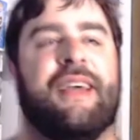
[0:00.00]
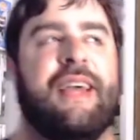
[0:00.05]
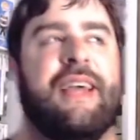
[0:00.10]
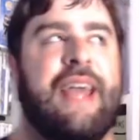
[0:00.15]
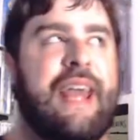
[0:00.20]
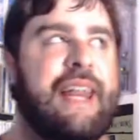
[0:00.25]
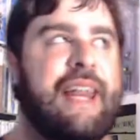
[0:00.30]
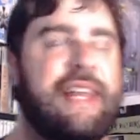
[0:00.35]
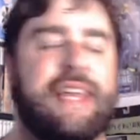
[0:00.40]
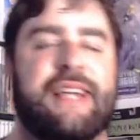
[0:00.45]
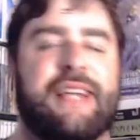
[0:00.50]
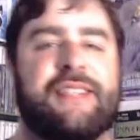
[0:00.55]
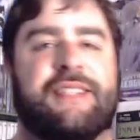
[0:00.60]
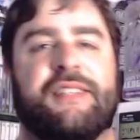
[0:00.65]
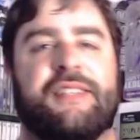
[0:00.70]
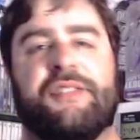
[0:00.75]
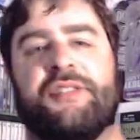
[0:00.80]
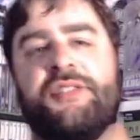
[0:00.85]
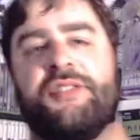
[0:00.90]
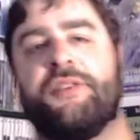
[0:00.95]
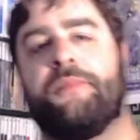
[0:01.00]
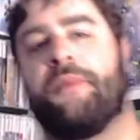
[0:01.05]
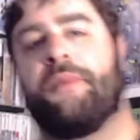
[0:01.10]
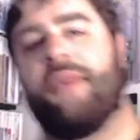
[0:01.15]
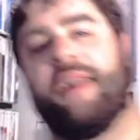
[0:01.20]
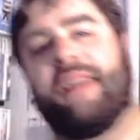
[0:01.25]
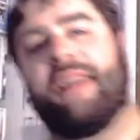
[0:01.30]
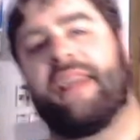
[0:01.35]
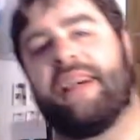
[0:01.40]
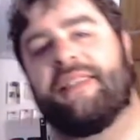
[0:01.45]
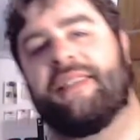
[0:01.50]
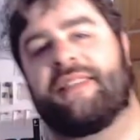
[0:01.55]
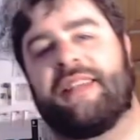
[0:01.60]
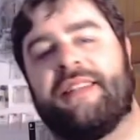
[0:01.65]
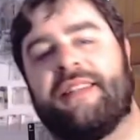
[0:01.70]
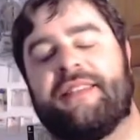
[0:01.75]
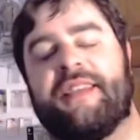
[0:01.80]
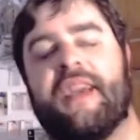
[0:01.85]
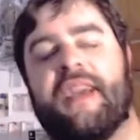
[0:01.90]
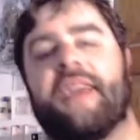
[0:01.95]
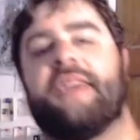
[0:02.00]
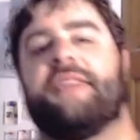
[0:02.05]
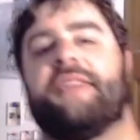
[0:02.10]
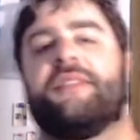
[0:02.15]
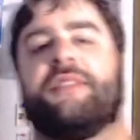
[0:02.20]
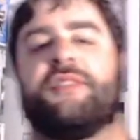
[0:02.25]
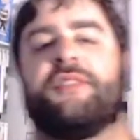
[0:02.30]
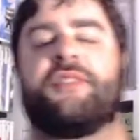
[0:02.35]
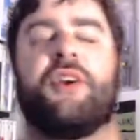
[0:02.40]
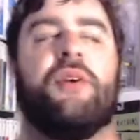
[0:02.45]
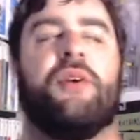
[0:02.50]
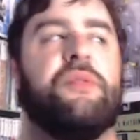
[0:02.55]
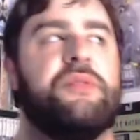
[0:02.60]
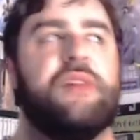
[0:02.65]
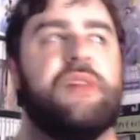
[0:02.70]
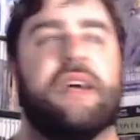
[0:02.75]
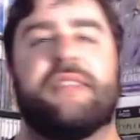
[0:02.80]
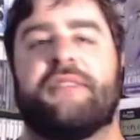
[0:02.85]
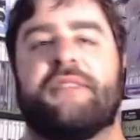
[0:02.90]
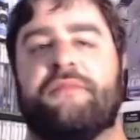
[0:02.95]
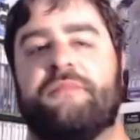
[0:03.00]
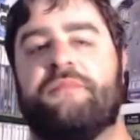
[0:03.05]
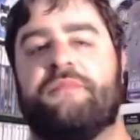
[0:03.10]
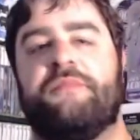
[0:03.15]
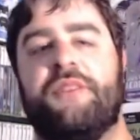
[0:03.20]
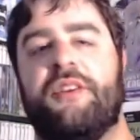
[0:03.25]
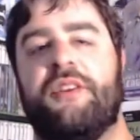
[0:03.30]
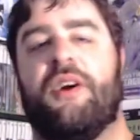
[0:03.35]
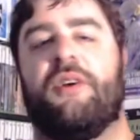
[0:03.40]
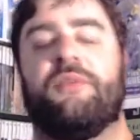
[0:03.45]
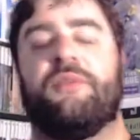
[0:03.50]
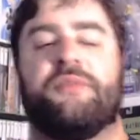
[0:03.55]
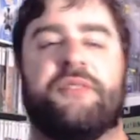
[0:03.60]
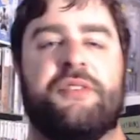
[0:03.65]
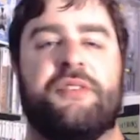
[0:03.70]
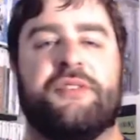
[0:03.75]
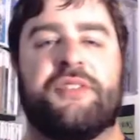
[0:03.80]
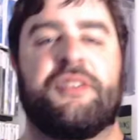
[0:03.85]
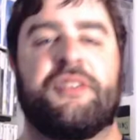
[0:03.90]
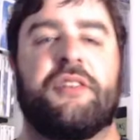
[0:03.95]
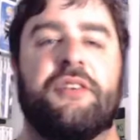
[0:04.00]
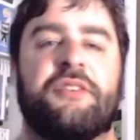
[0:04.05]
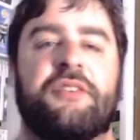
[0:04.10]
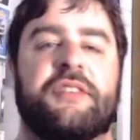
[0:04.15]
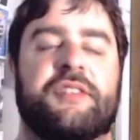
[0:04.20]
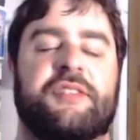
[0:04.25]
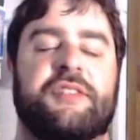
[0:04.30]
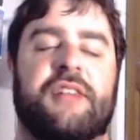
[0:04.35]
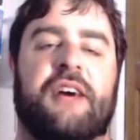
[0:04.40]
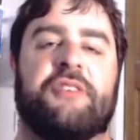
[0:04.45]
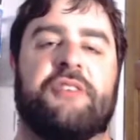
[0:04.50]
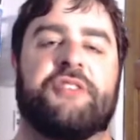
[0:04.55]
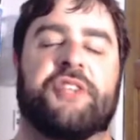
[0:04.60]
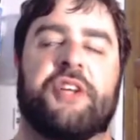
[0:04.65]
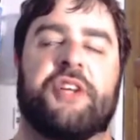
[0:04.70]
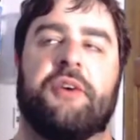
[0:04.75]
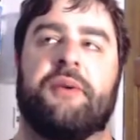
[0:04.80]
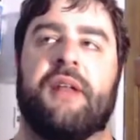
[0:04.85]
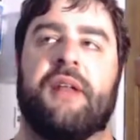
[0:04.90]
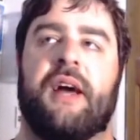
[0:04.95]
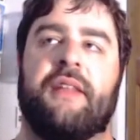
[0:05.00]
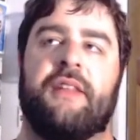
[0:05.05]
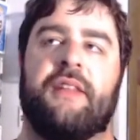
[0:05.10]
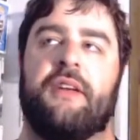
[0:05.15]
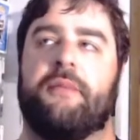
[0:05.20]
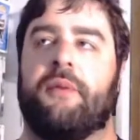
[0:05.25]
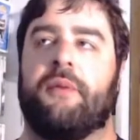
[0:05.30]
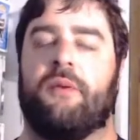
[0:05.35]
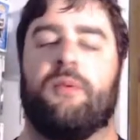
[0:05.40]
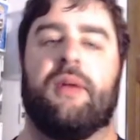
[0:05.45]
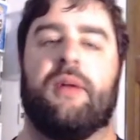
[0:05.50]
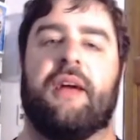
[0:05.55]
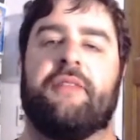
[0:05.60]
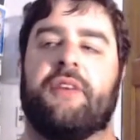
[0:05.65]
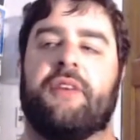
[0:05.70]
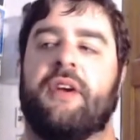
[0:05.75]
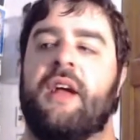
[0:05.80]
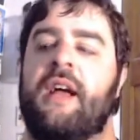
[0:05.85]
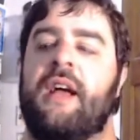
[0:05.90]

NES and Super NES days. So that's, you know, there's a little nostalgia going on there, but whatever.